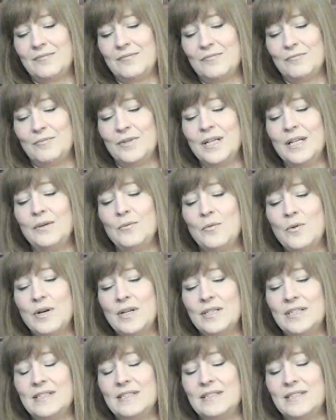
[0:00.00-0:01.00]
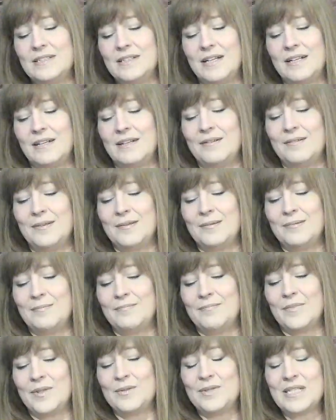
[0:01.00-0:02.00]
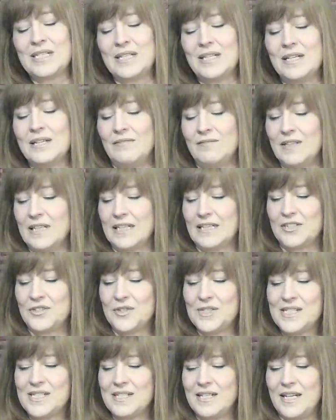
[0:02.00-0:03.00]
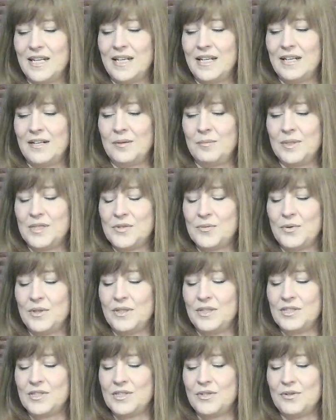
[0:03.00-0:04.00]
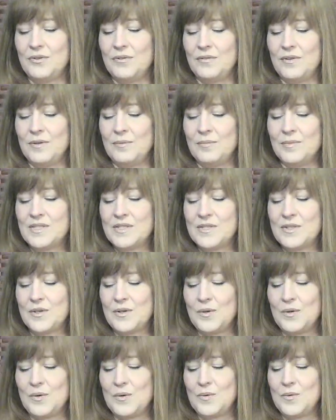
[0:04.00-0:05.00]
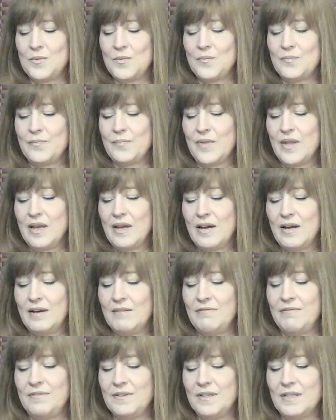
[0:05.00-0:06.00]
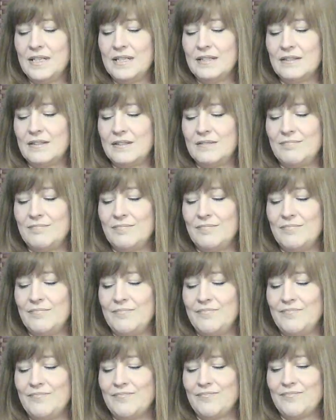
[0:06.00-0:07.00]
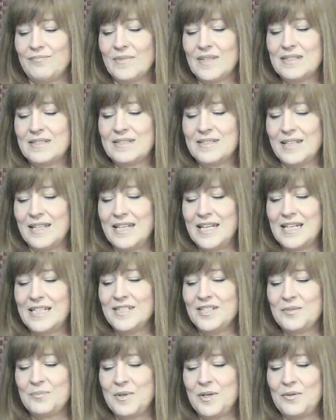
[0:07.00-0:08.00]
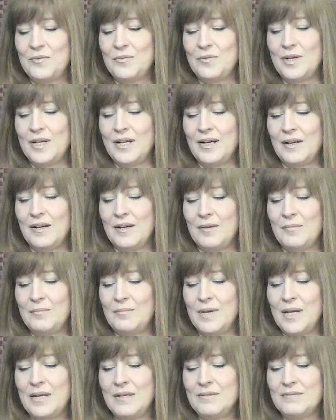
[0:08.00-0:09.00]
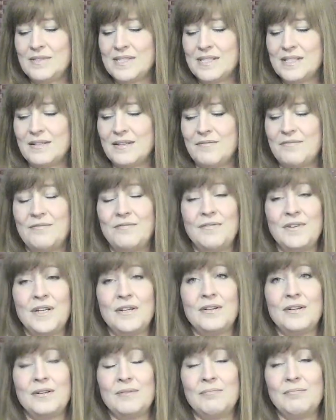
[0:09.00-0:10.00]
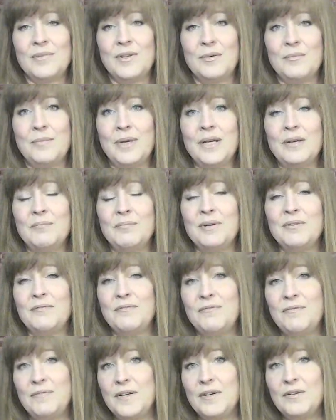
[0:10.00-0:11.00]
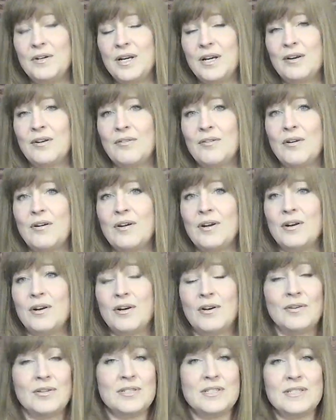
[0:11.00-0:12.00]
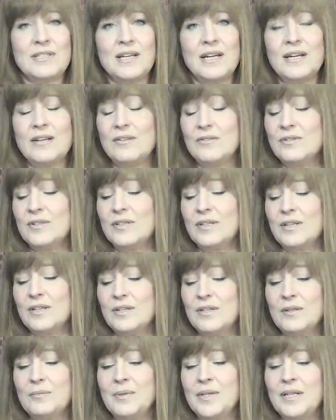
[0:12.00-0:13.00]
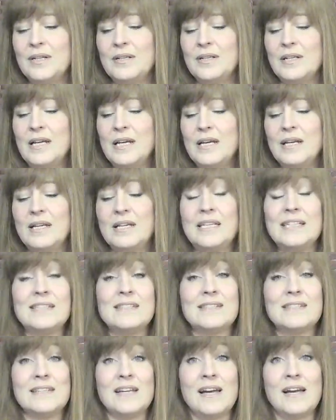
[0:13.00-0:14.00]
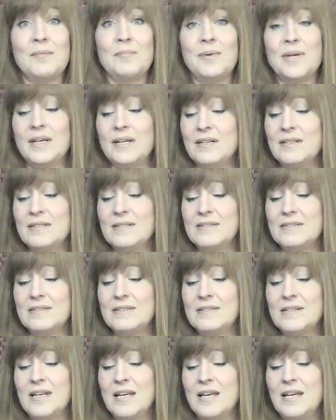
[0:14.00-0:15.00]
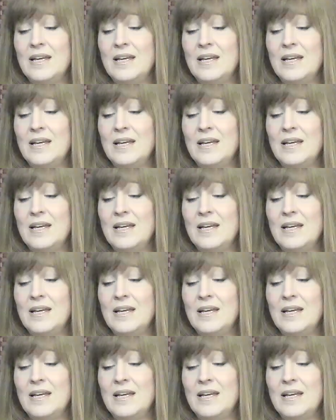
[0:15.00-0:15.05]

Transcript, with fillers: really wanted, um, there was a lot of electricity here between the two of them, so I feel like this engagement ring may have fear, there may have been fear here on her side, or it could have been his side because